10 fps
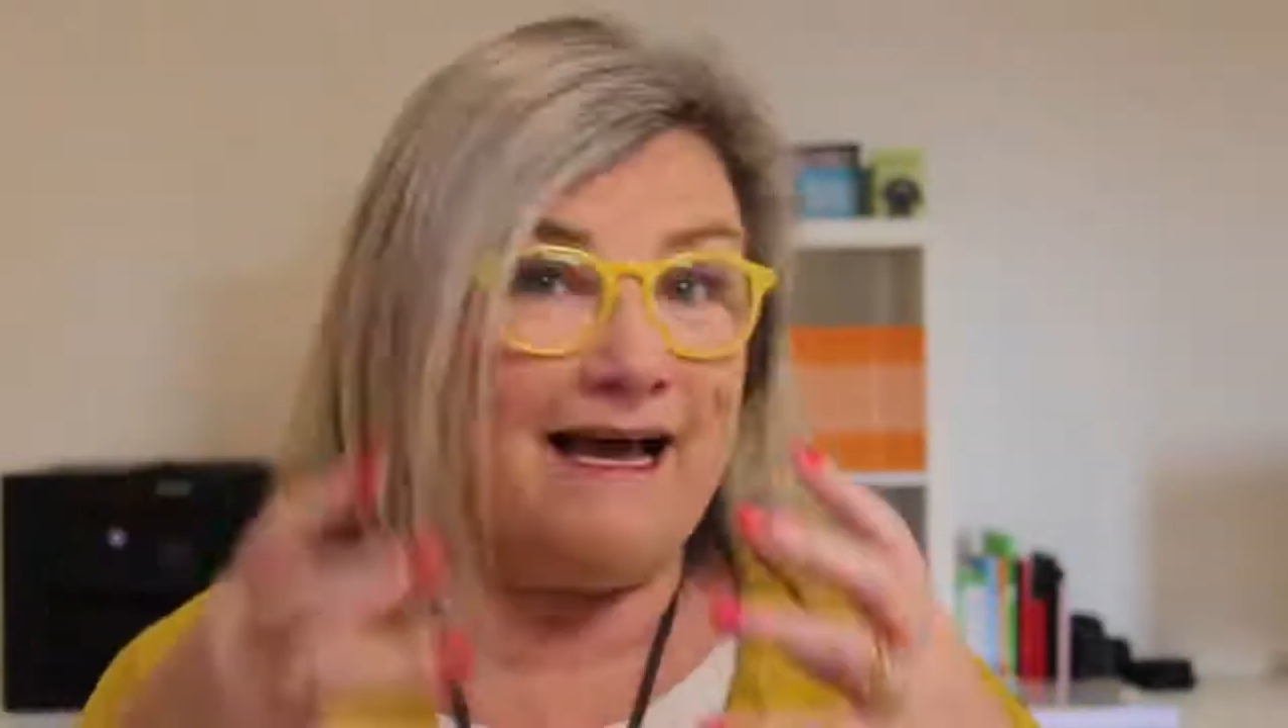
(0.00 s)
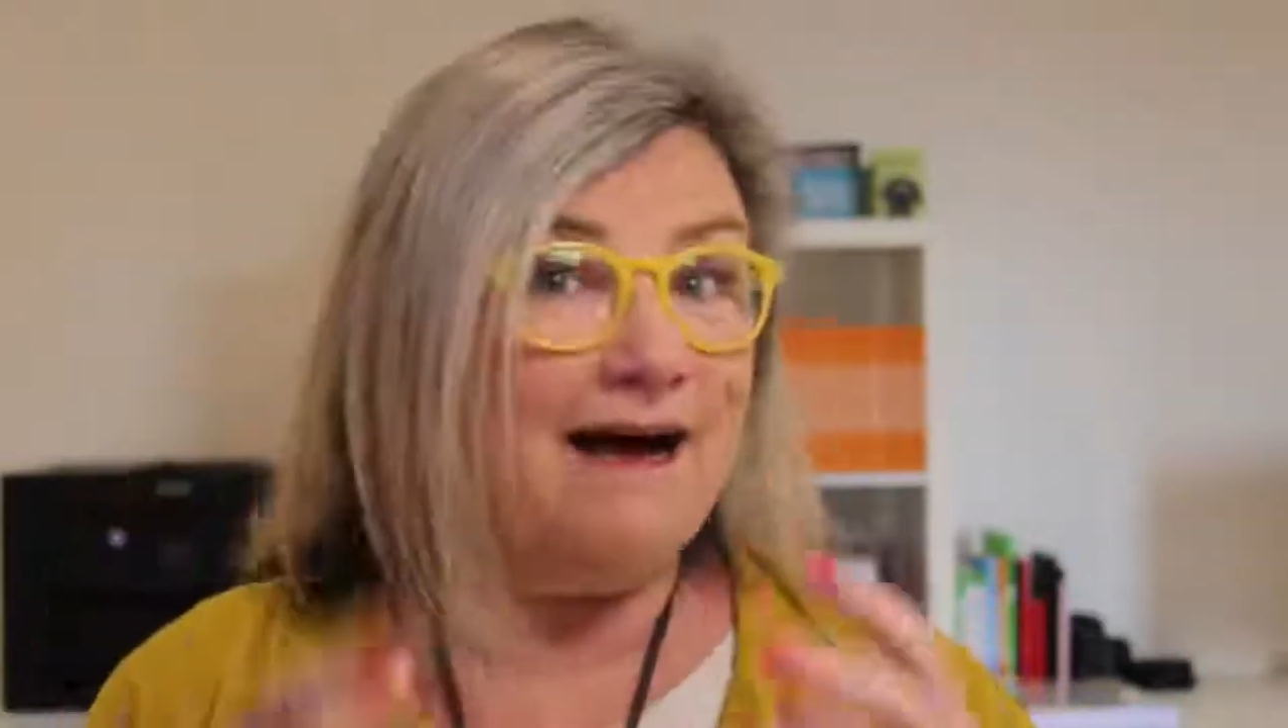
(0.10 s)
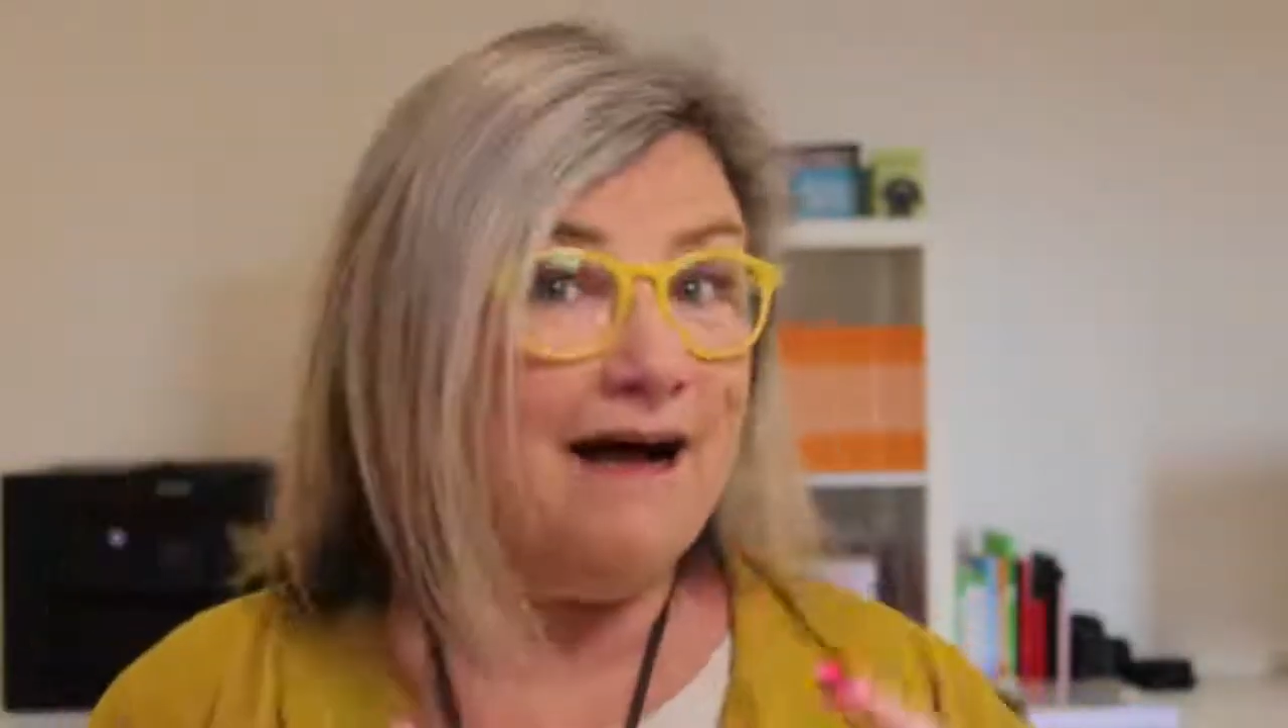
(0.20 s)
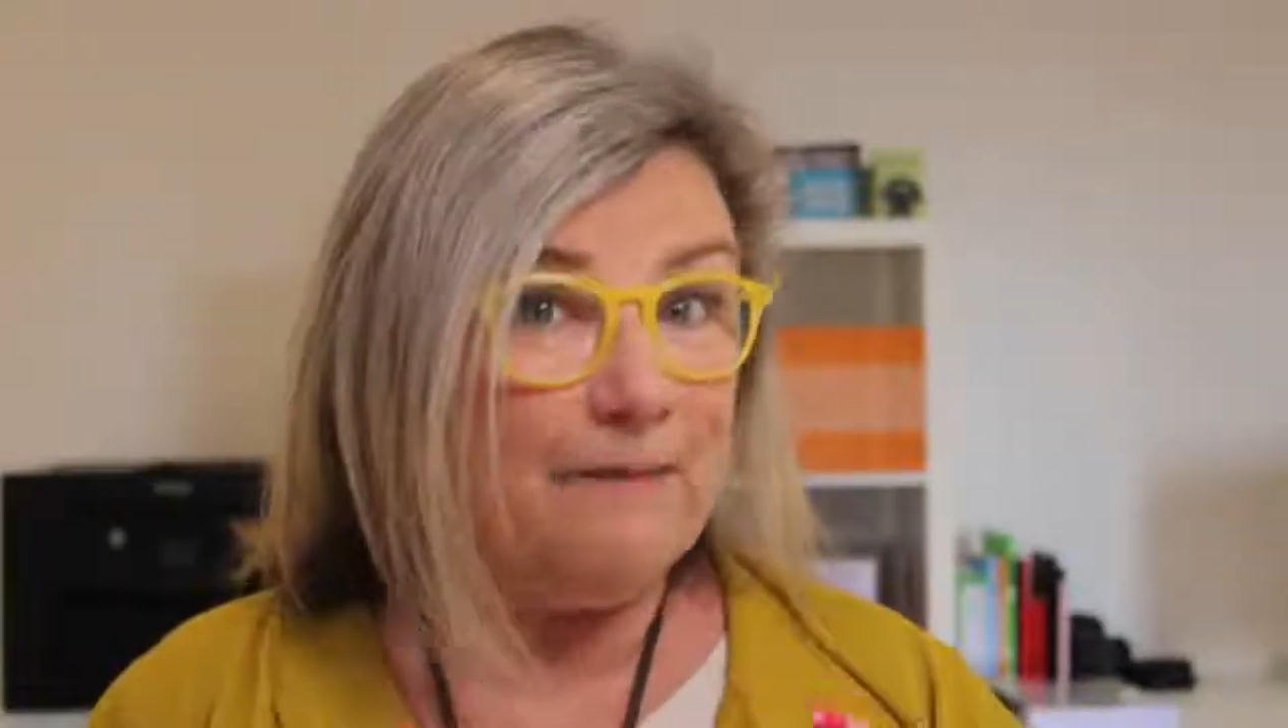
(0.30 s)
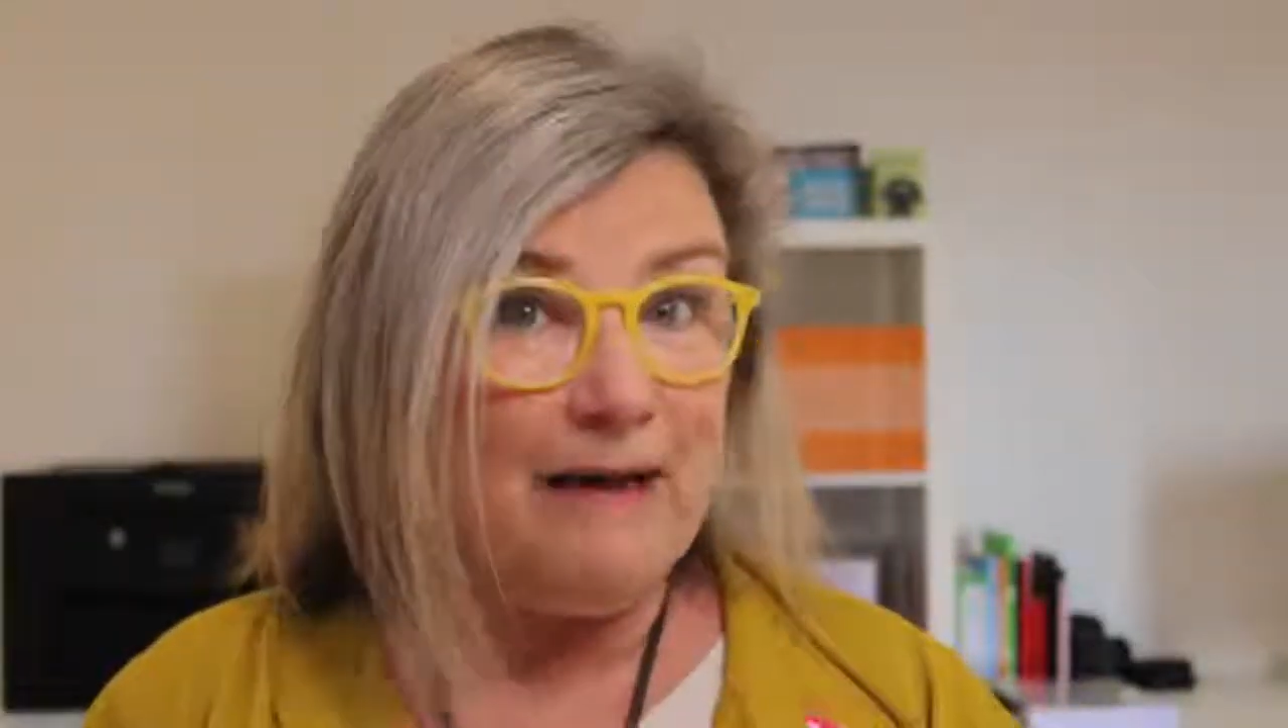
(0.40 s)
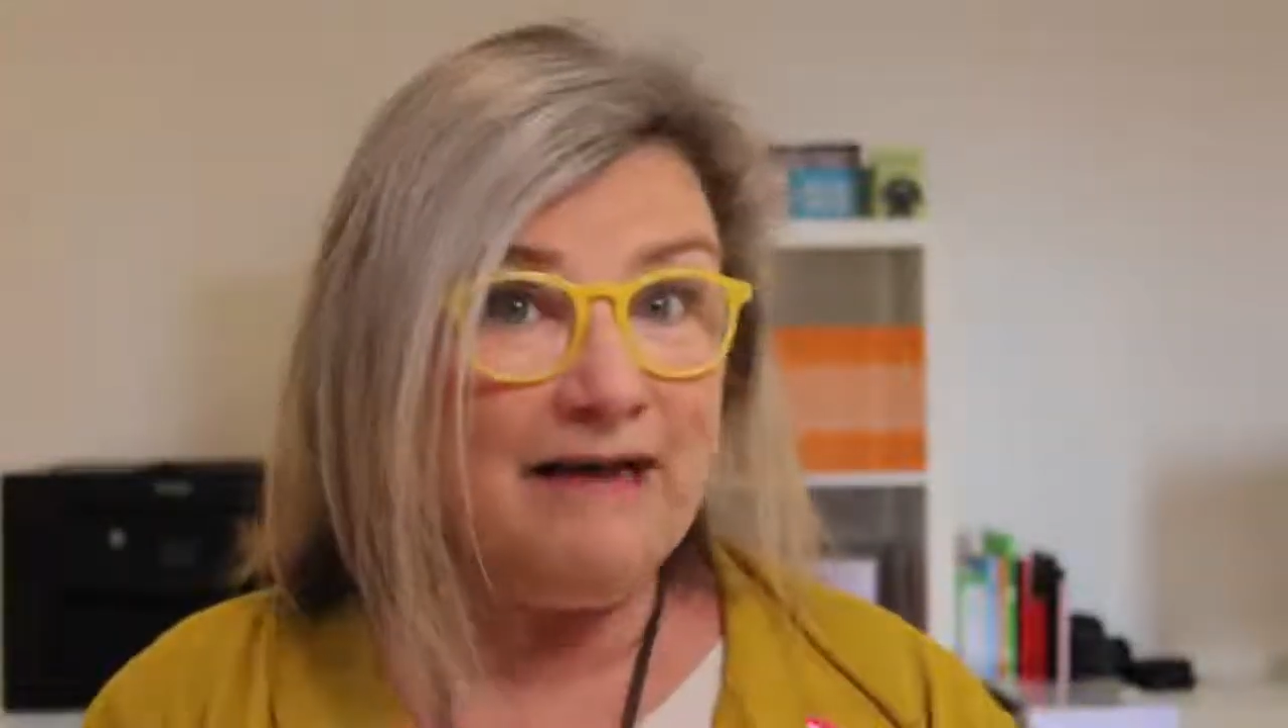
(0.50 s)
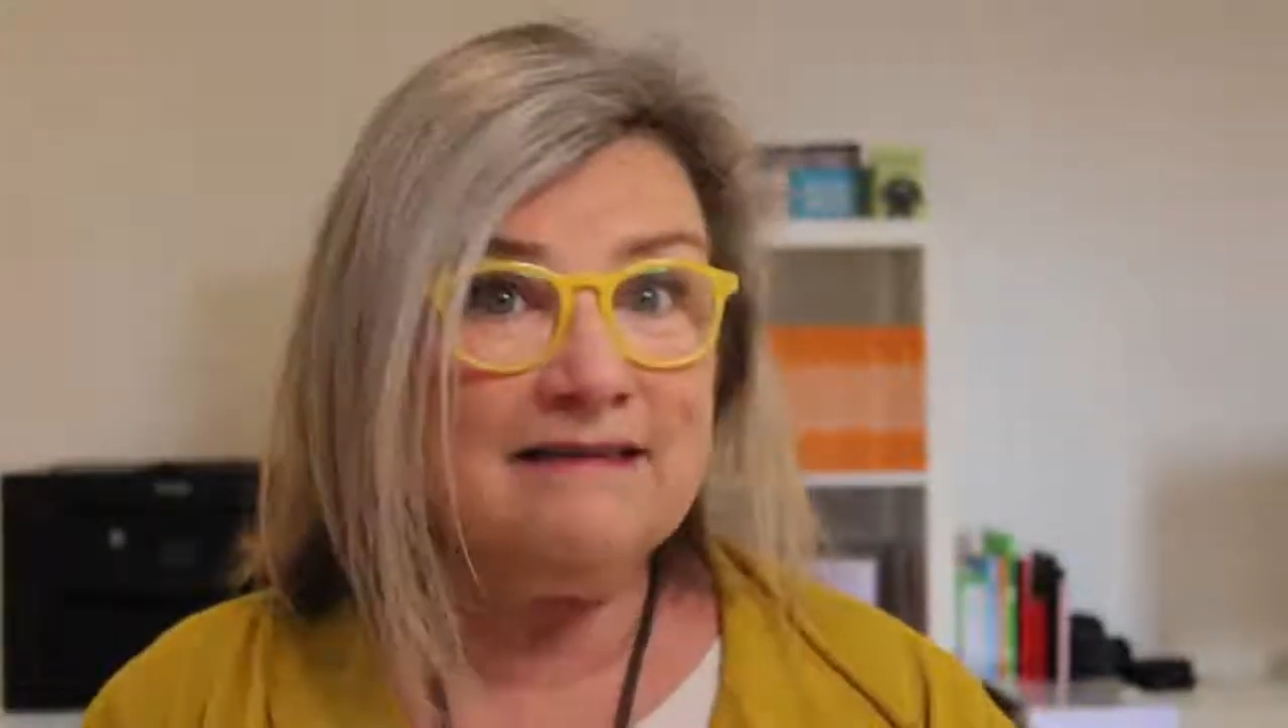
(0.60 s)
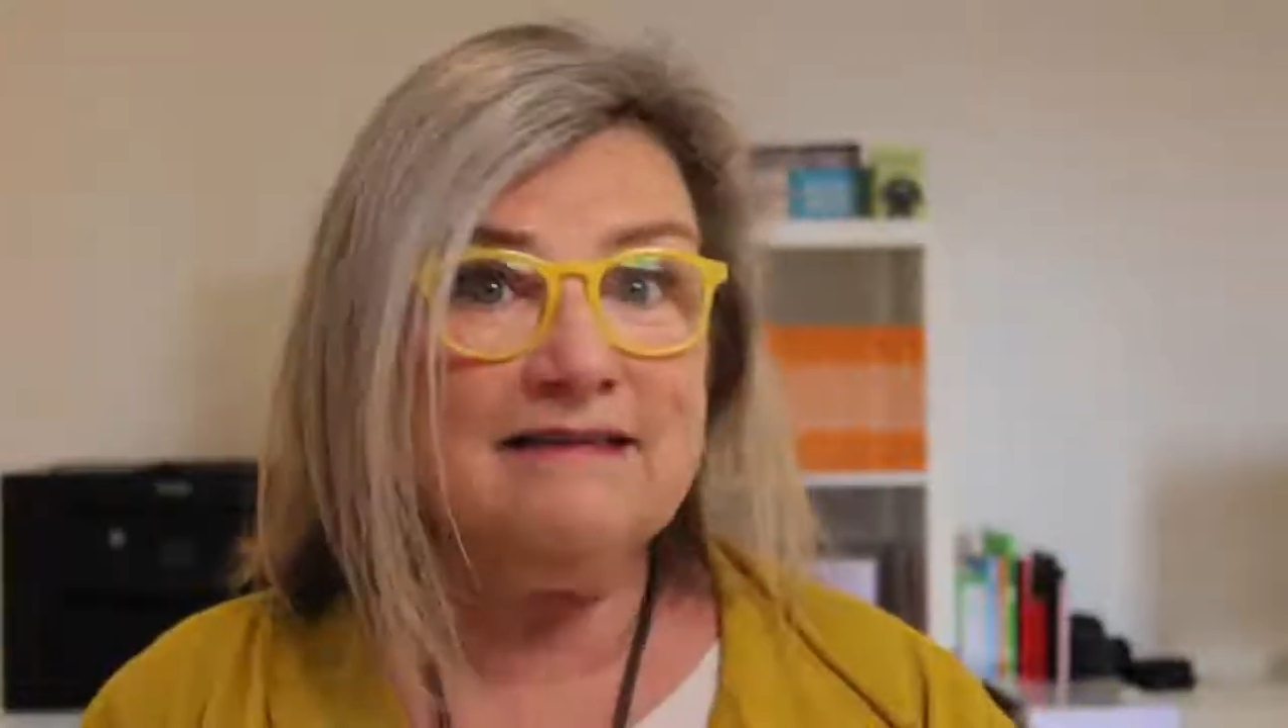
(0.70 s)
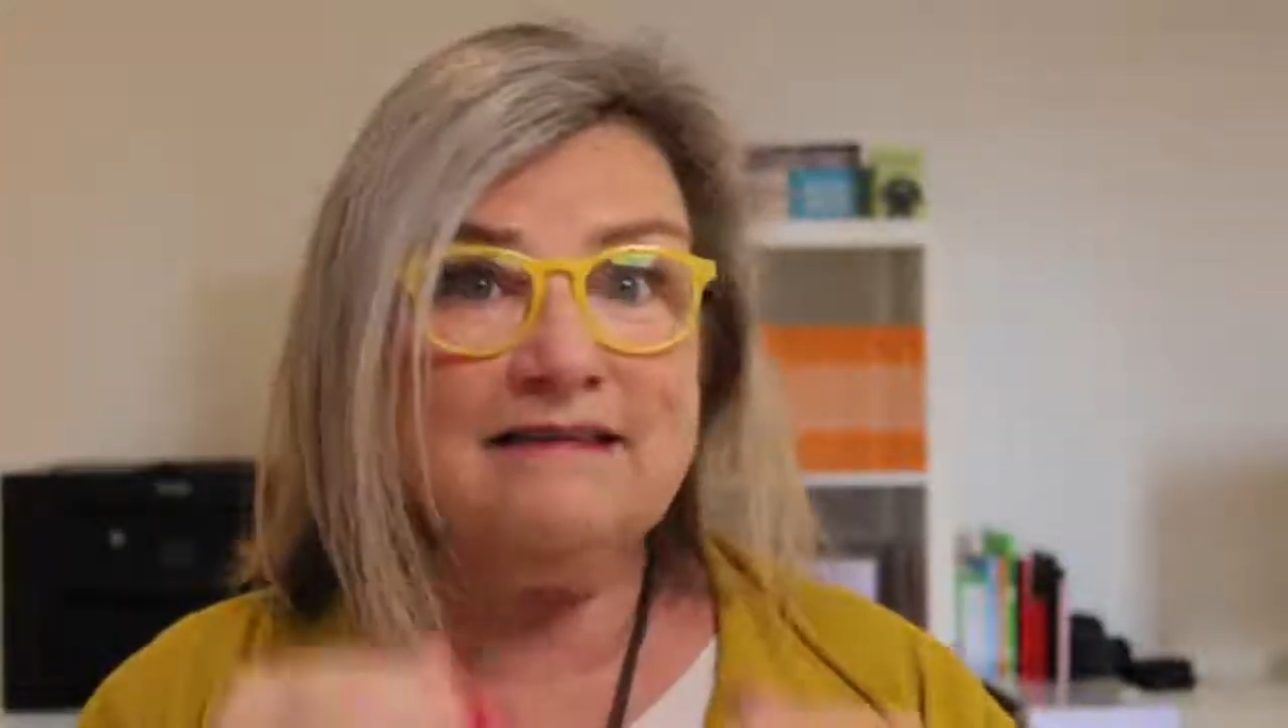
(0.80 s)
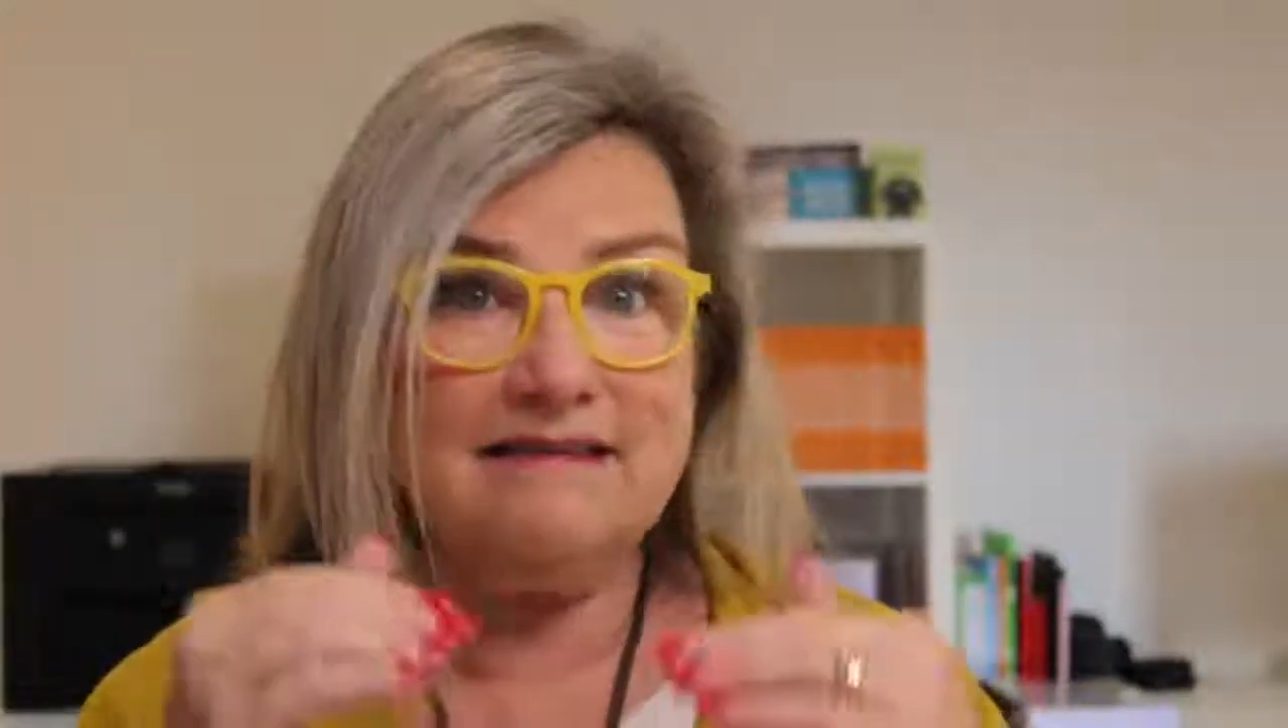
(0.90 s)

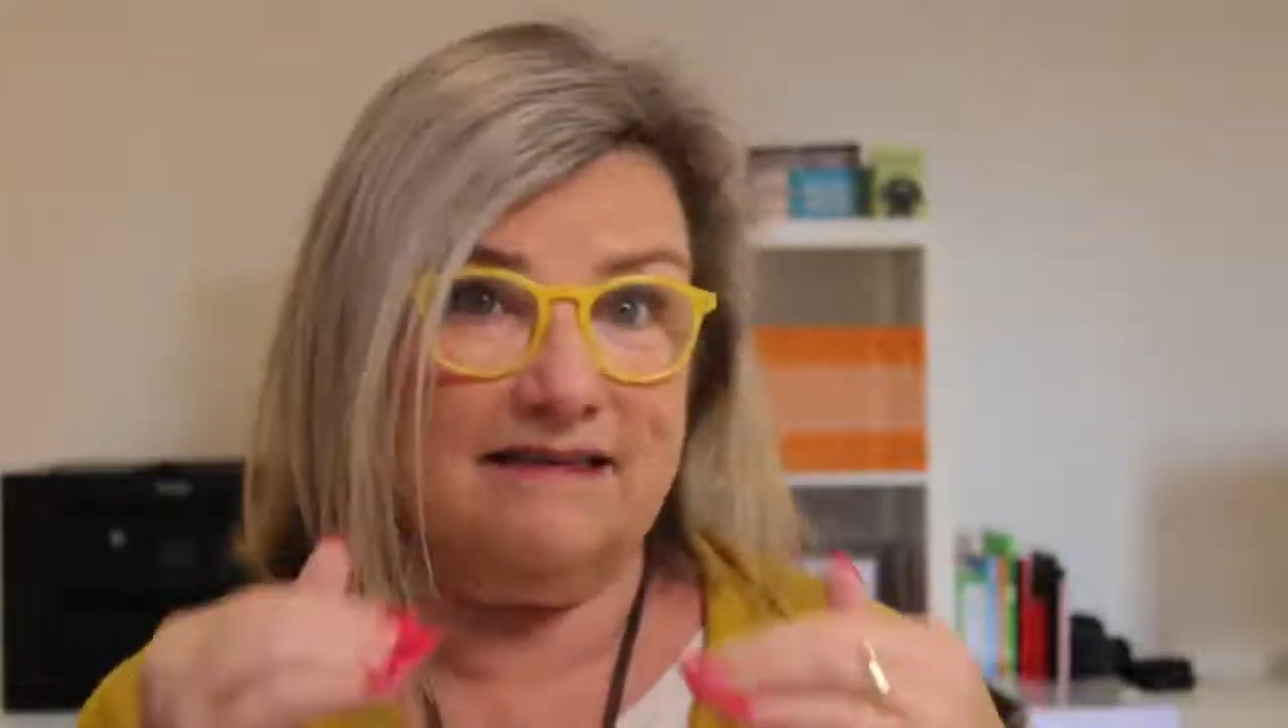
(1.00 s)
calmer